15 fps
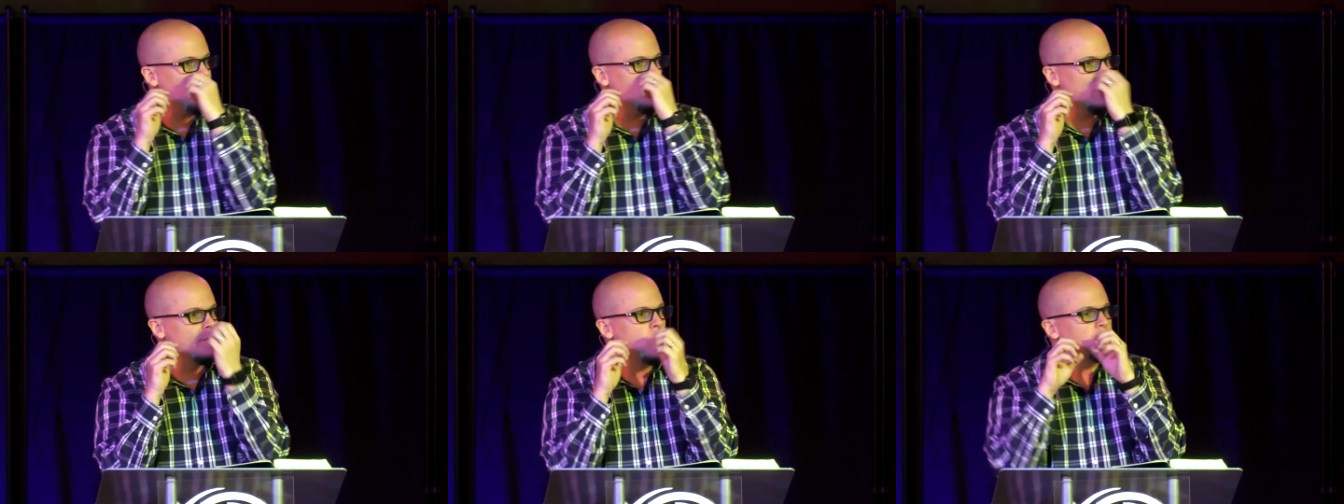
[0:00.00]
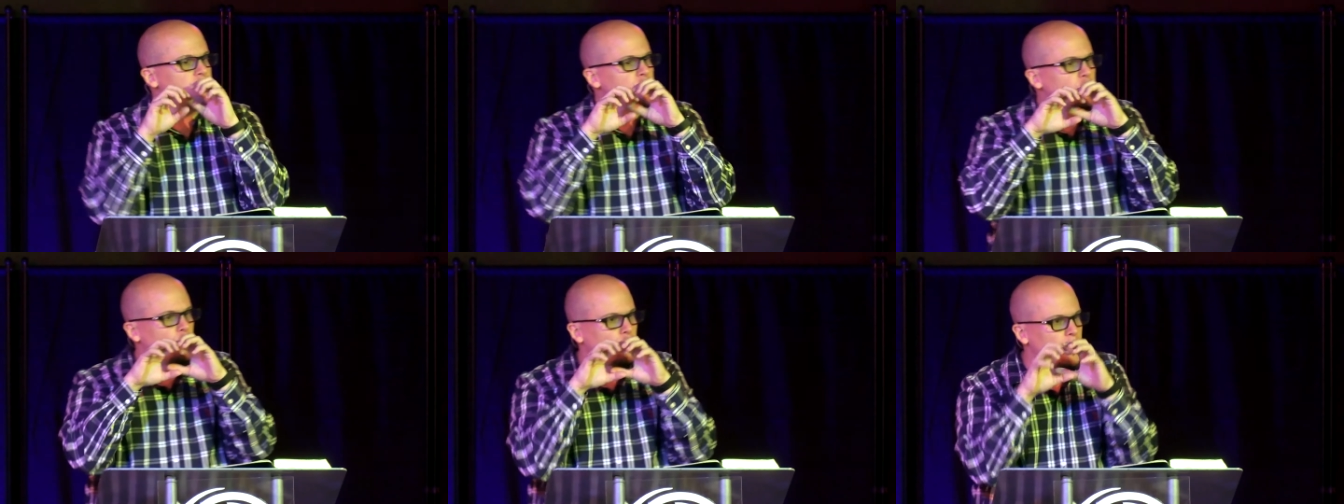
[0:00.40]
the
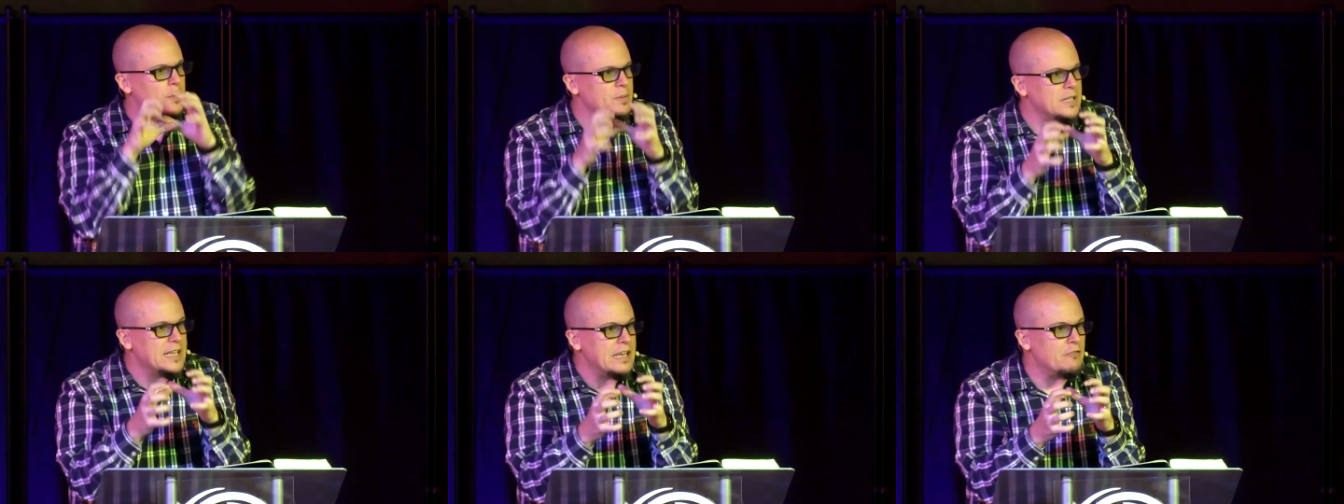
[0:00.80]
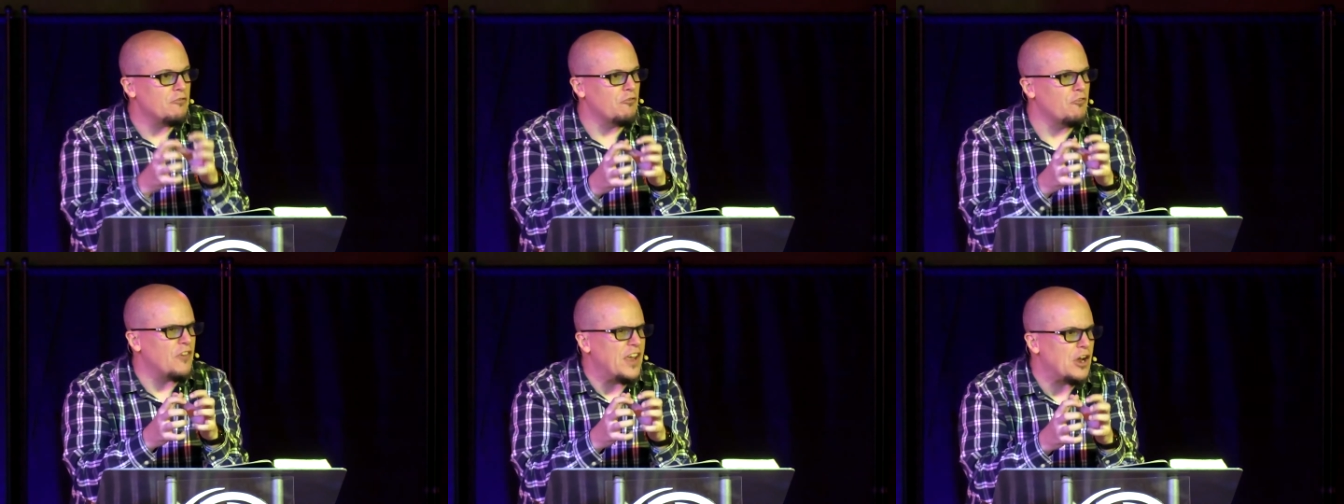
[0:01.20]
most crippling
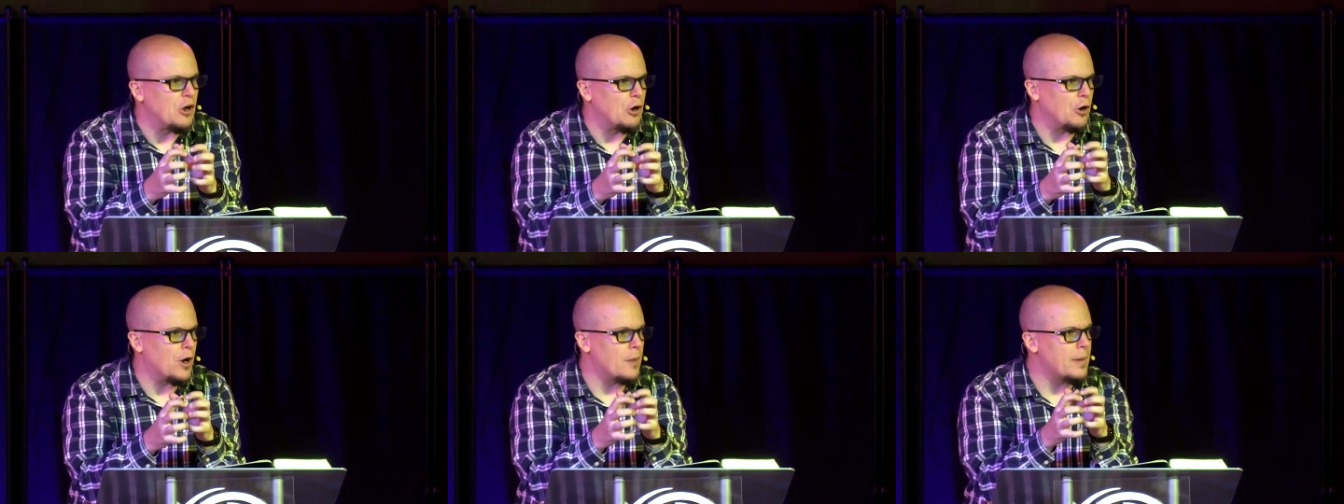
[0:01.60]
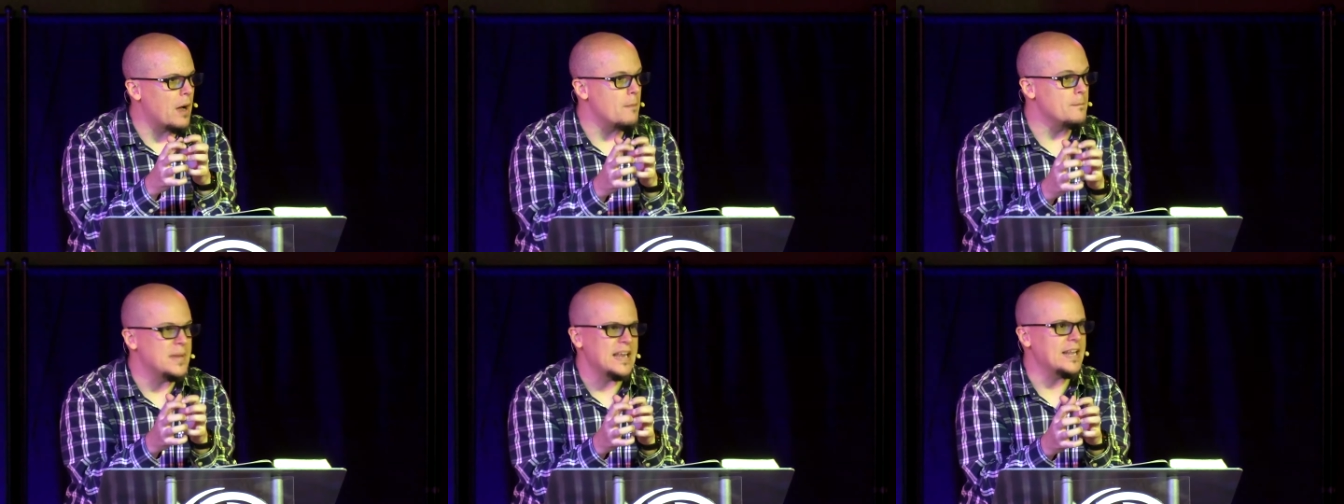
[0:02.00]
fear
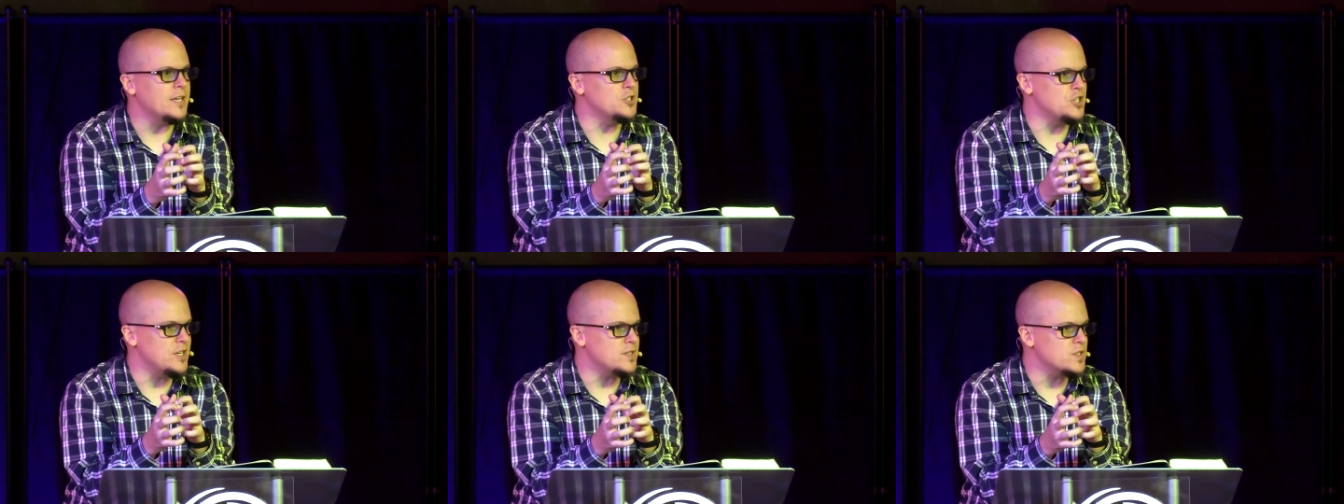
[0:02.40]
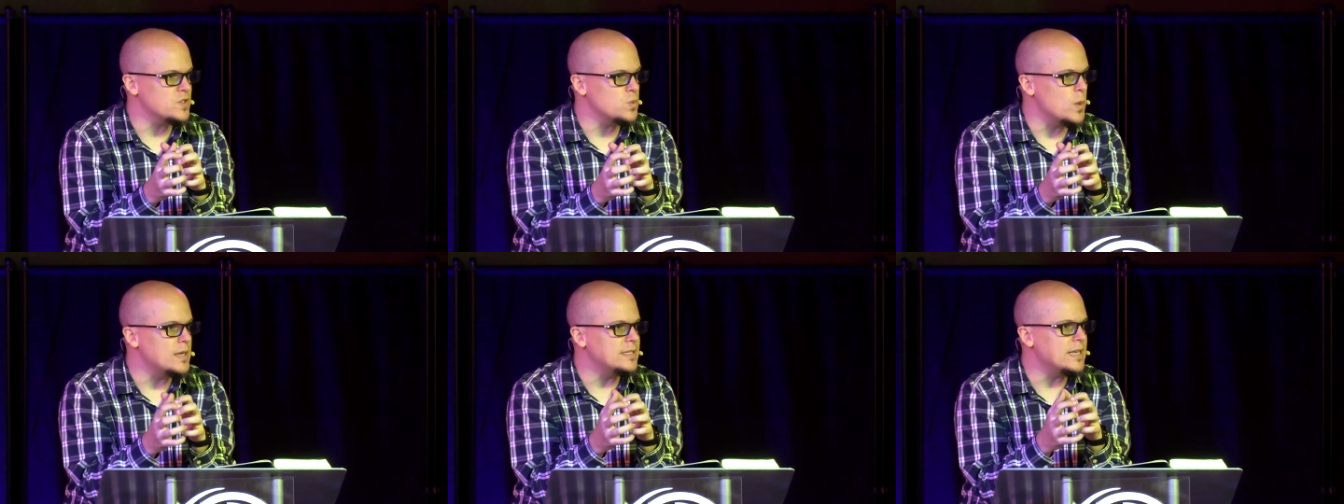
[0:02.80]
about meeting
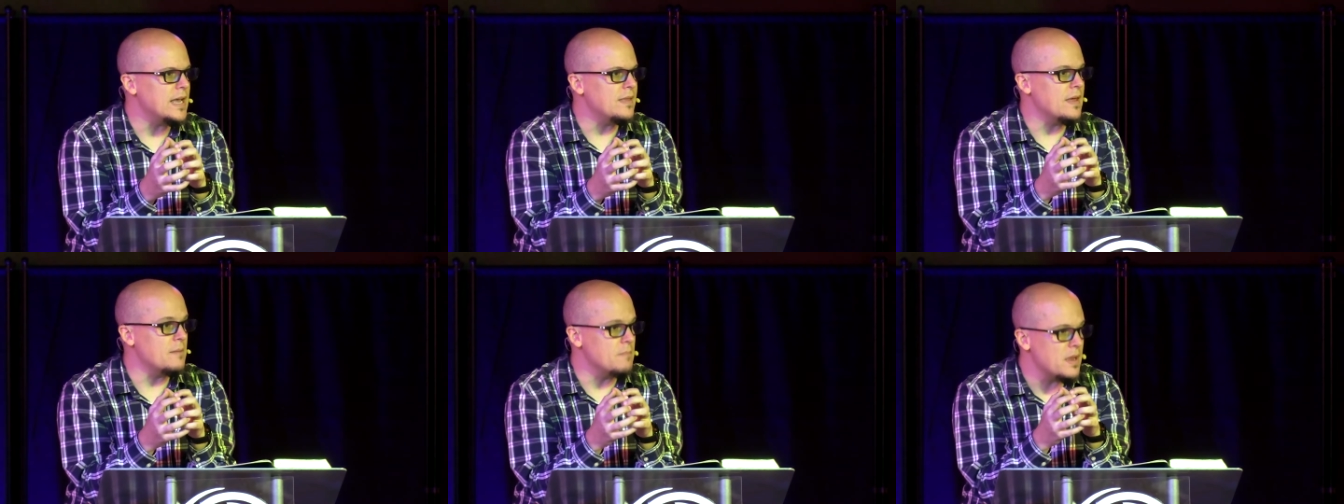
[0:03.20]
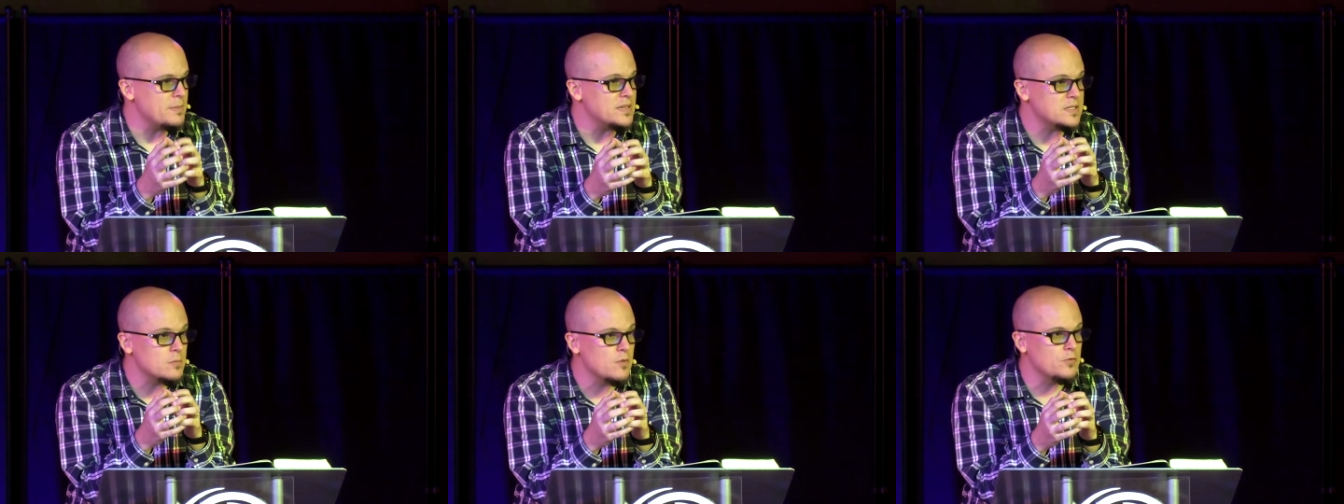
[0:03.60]
Jesus one day that
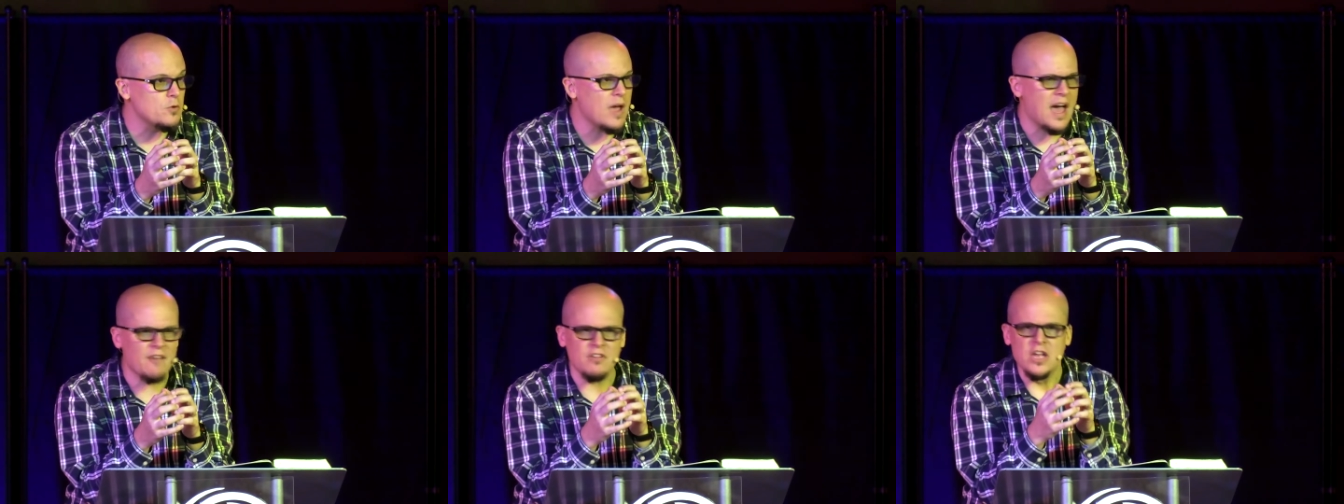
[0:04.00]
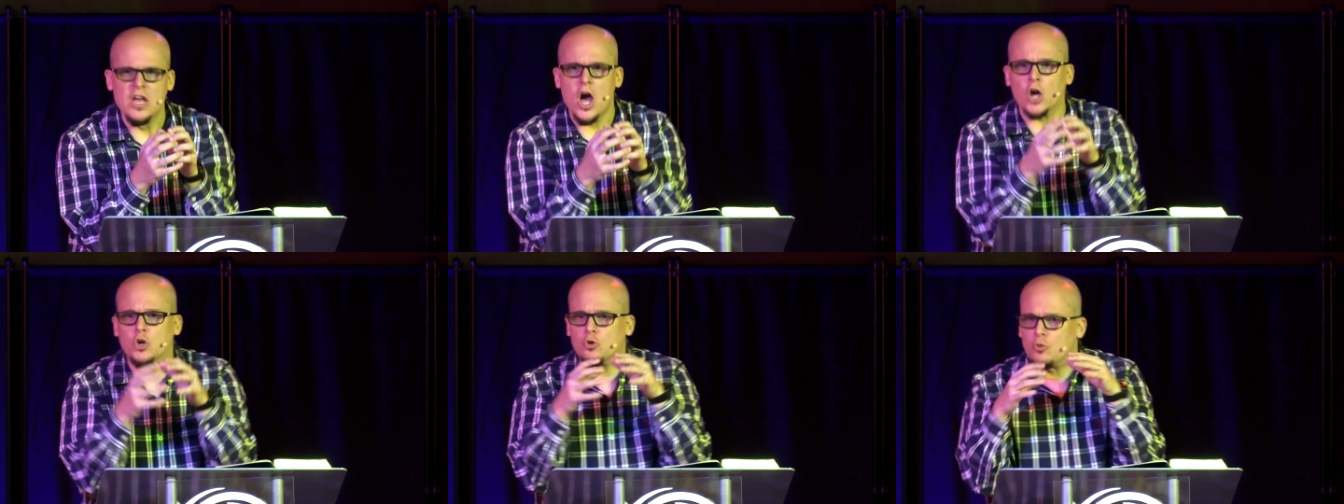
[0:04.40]
maybe some of you have,
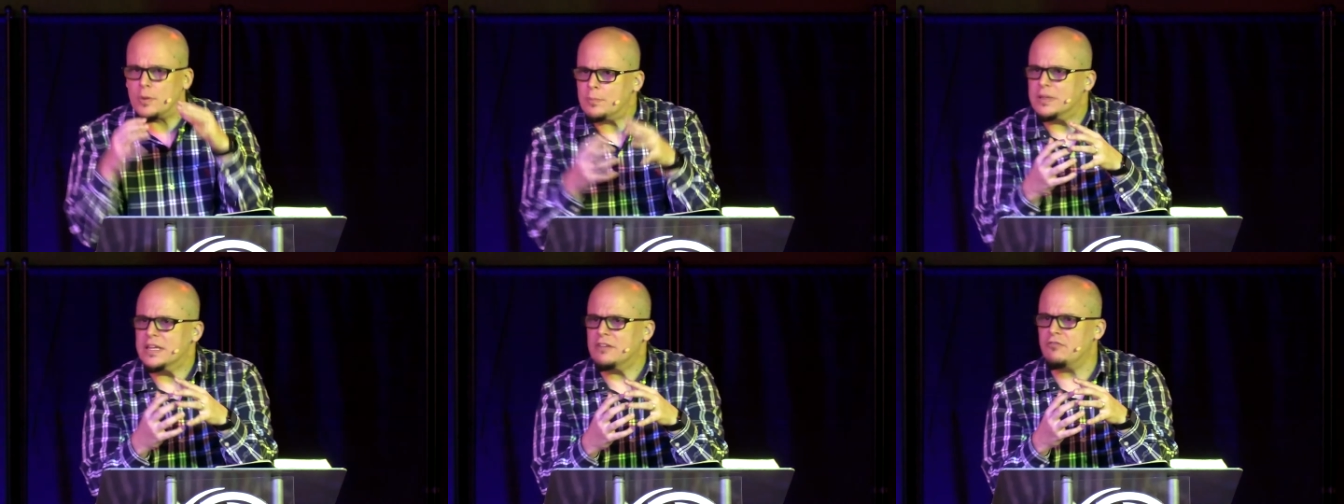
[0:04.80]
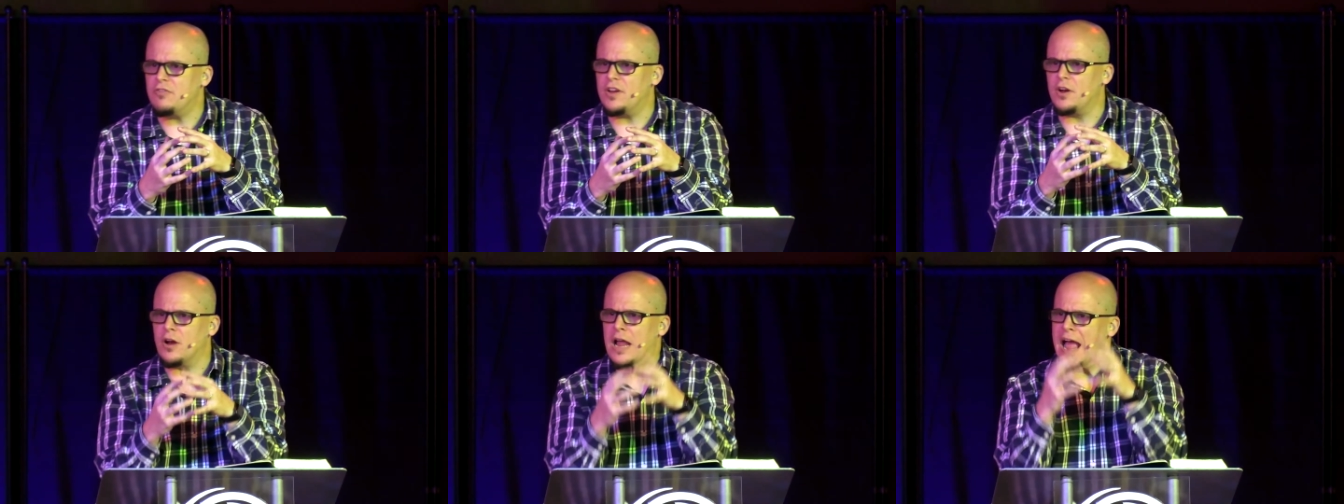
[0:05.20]
a crippling
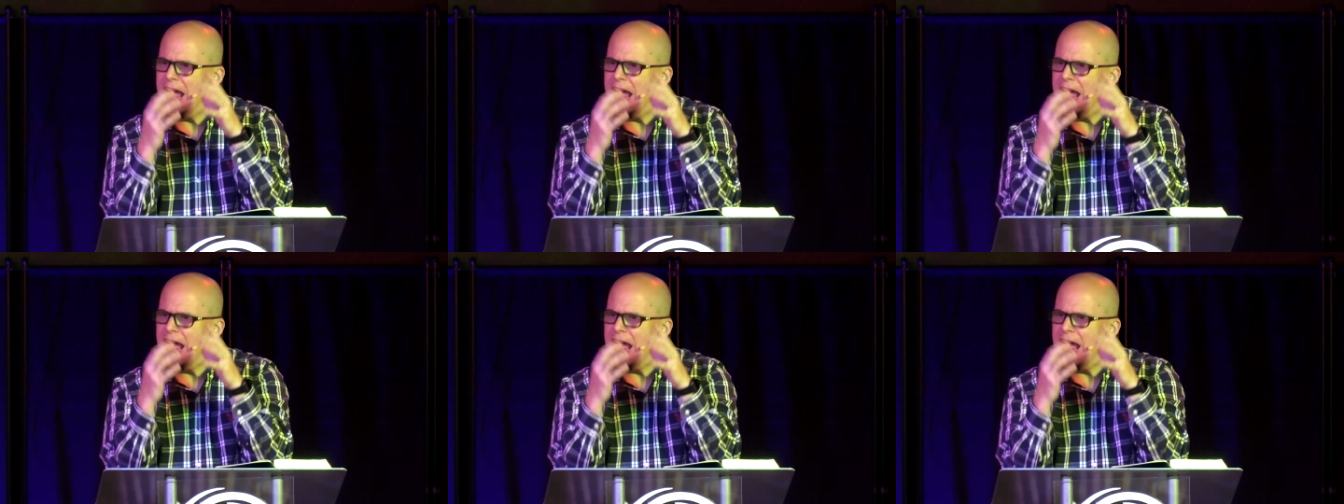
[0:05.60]
fear.